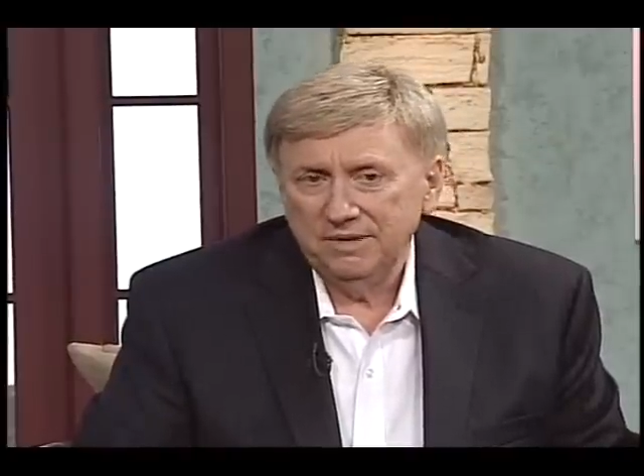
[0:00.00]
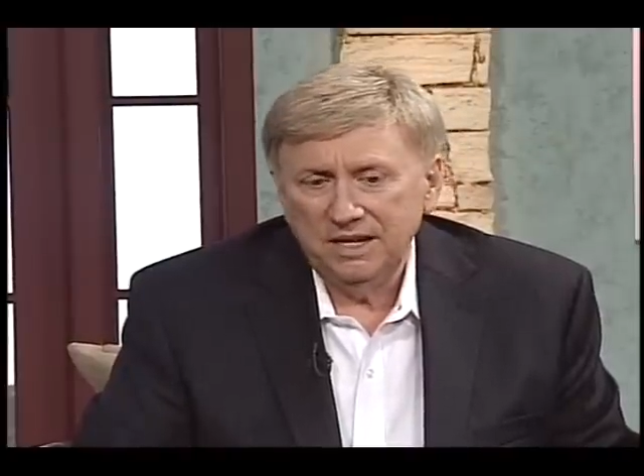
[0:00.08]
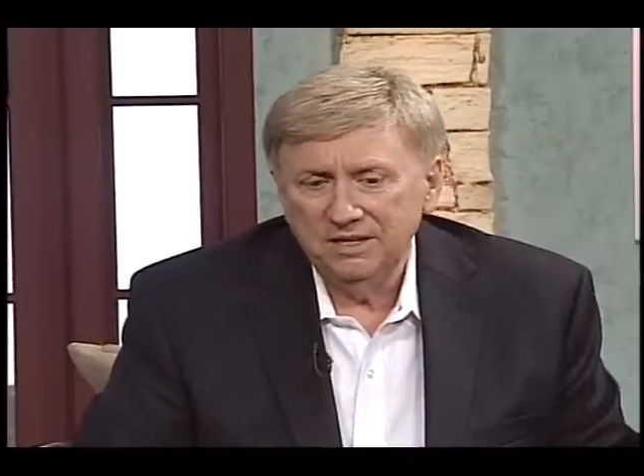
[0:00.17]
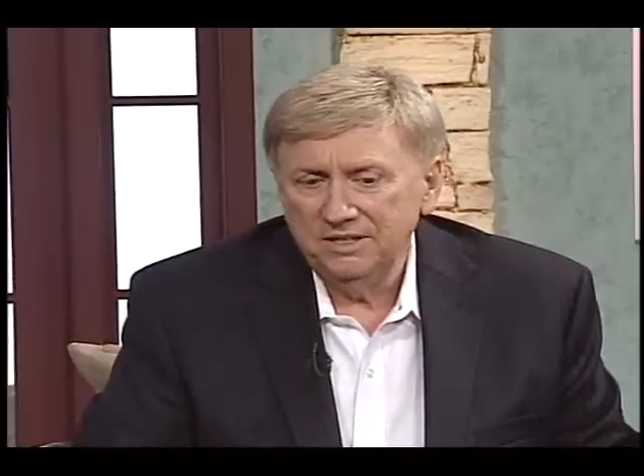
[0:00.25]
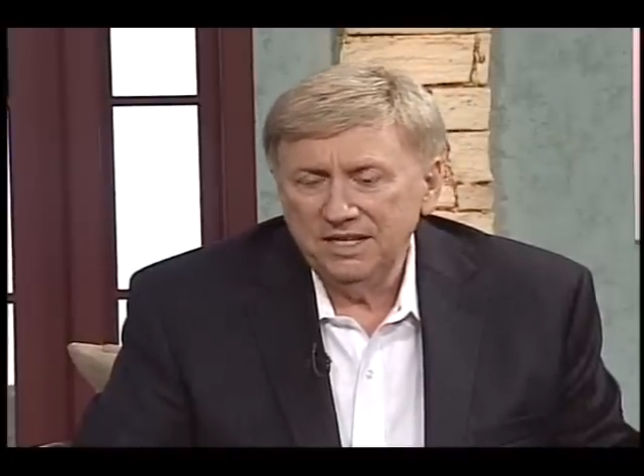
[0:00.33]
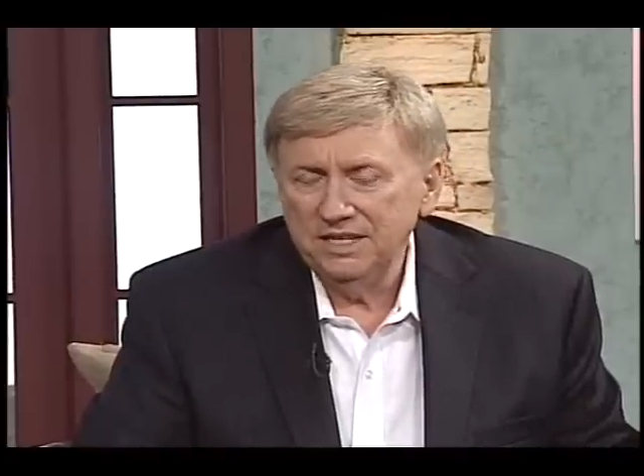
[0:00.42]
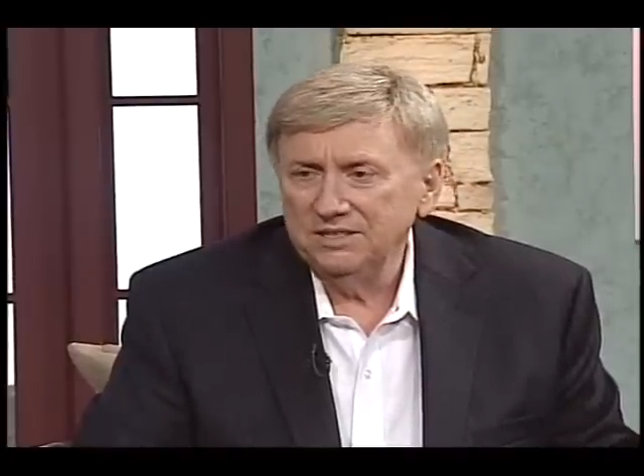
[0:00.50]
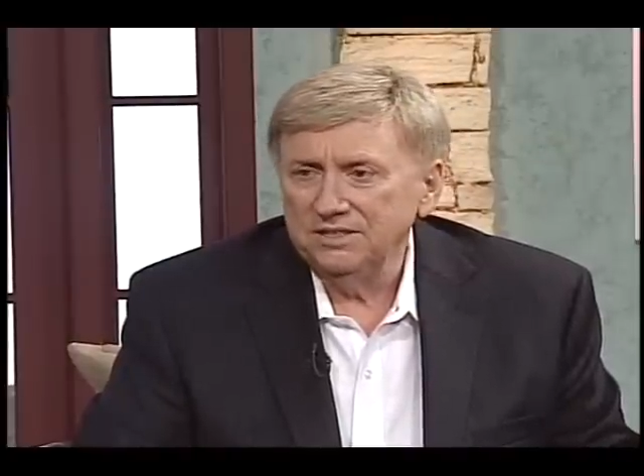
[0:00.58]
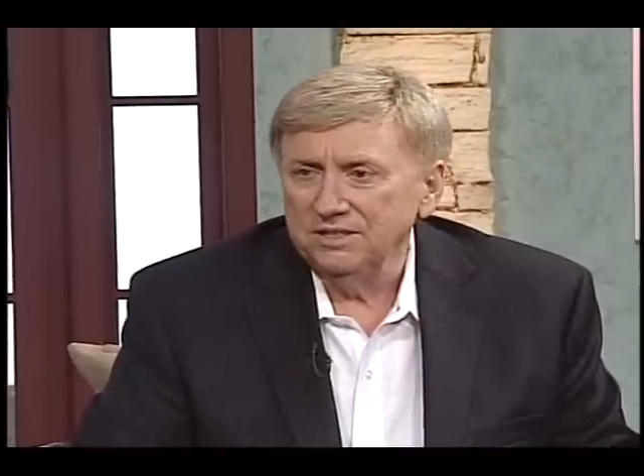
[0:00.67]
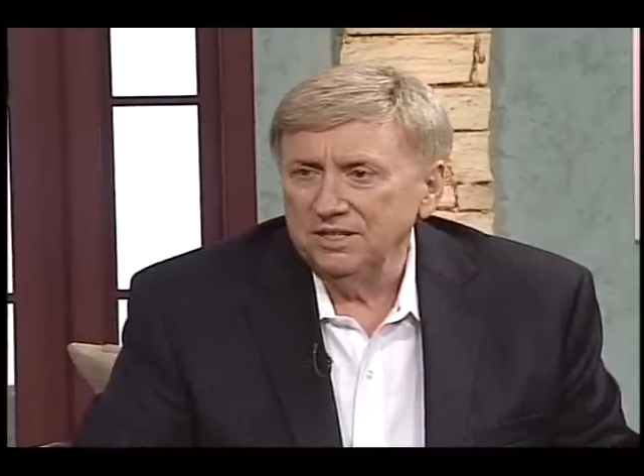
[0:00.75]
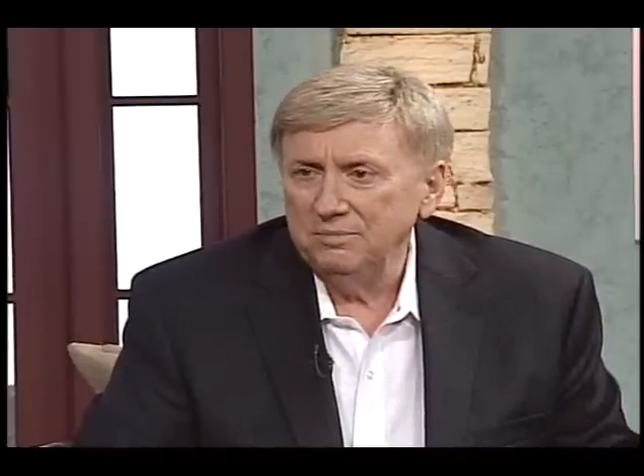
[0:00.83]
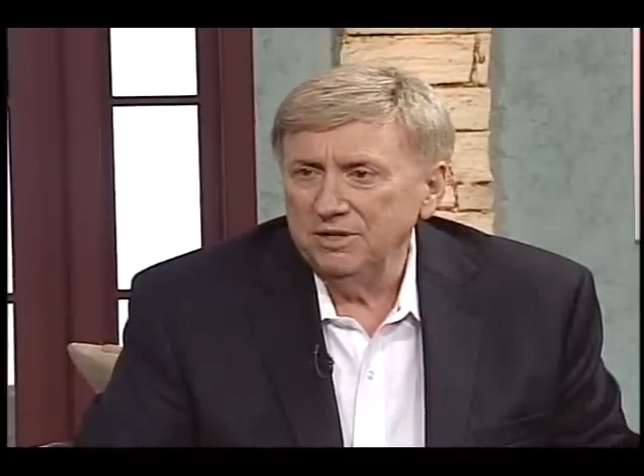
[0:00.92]

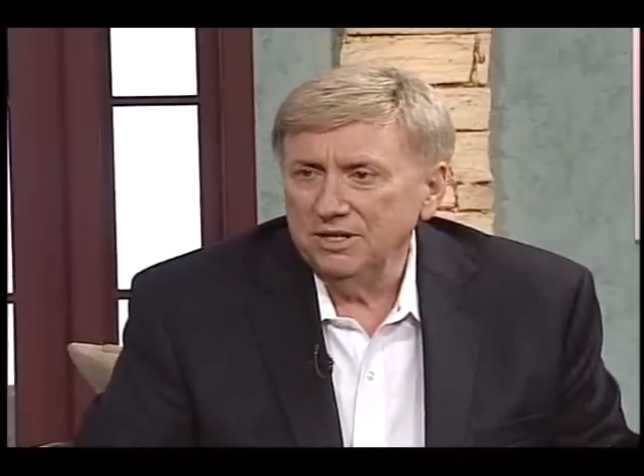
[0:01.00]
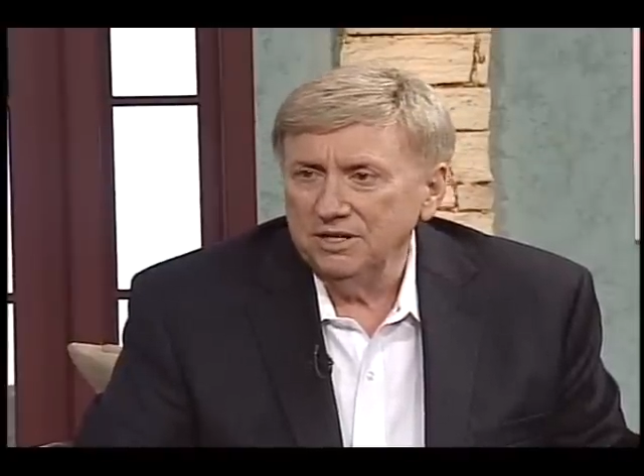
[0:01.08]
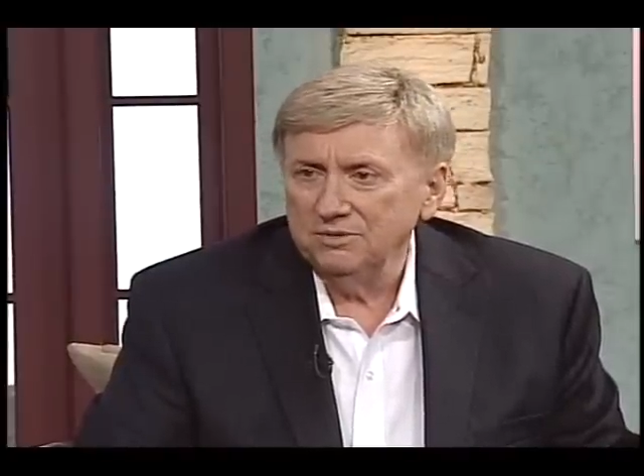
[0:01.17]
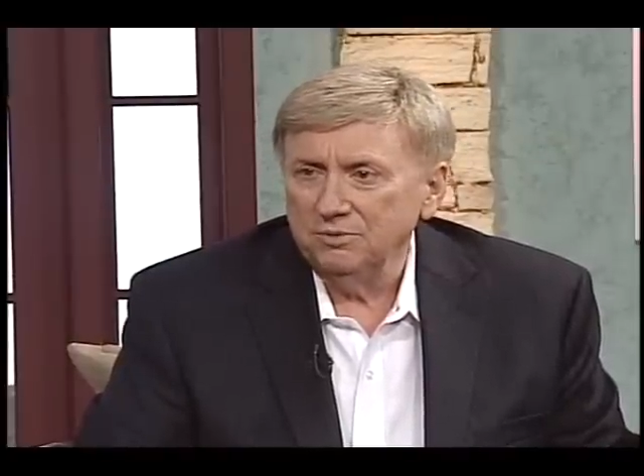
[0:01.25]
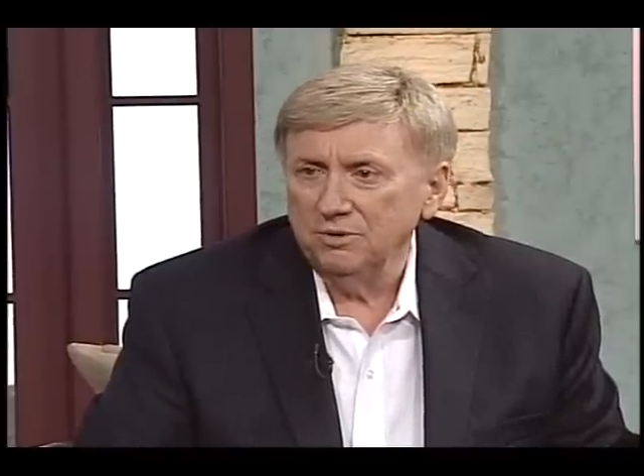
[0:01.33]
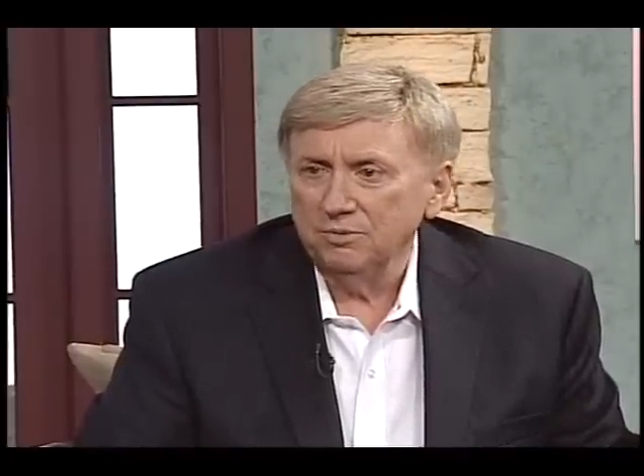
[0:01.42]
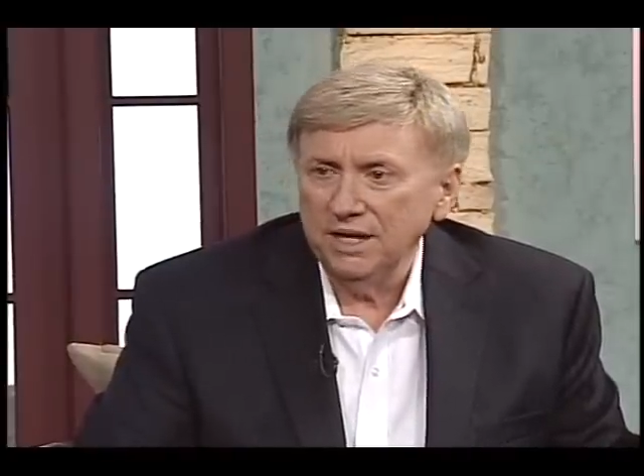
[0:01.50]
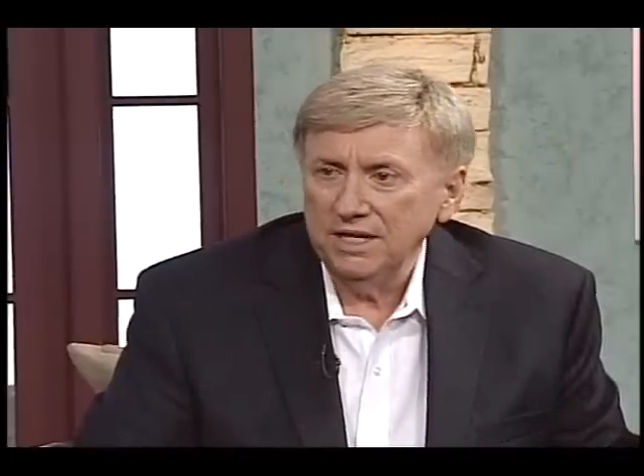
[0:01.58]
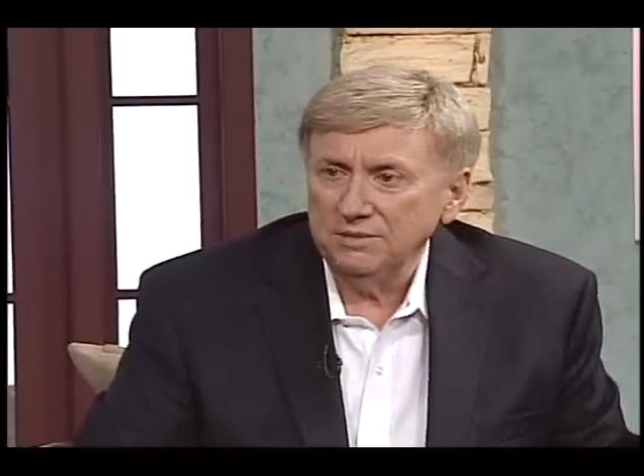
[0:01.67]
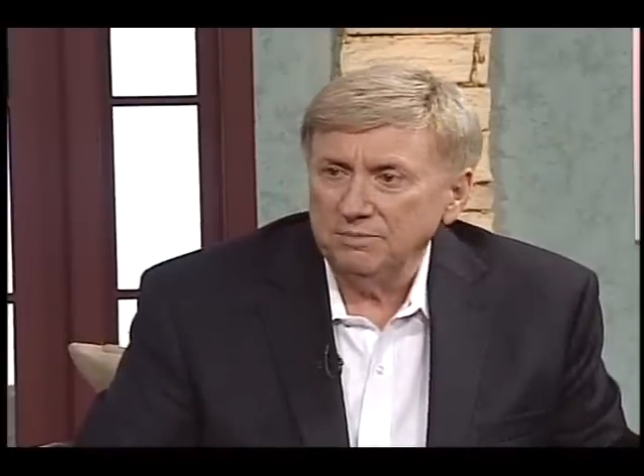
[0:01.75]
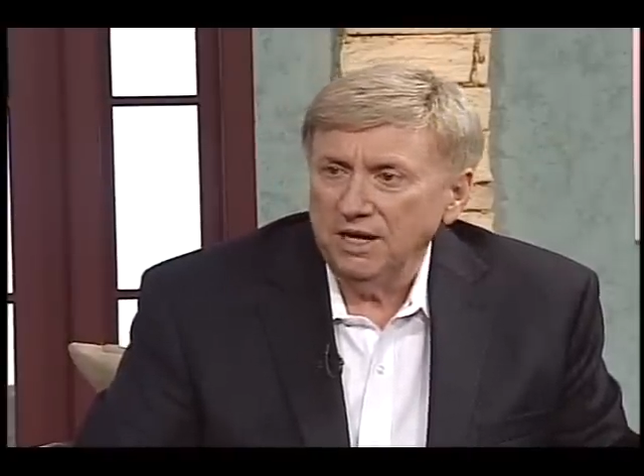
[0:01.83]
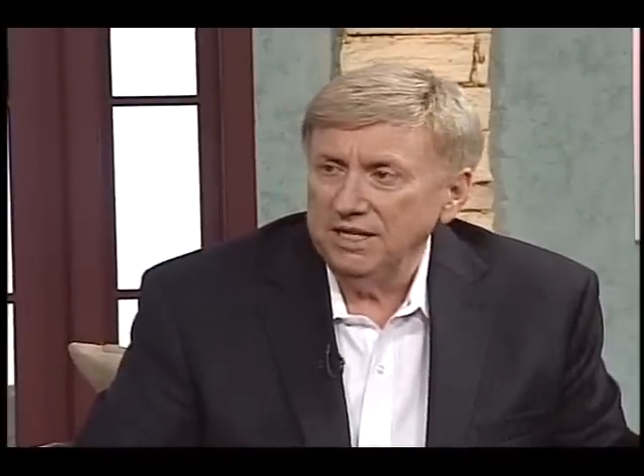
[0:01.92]
unintentionally because we're
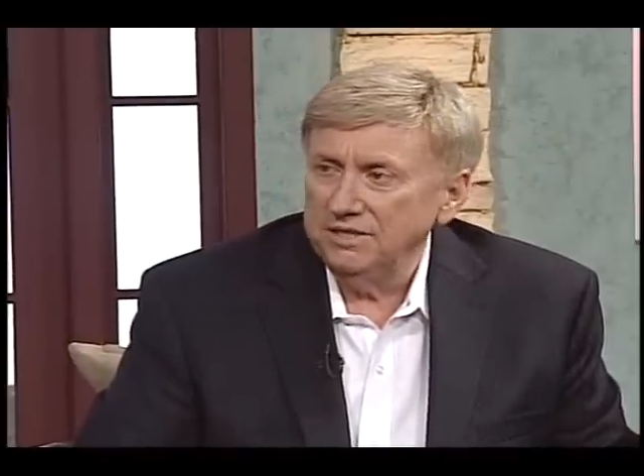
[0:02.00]
raised by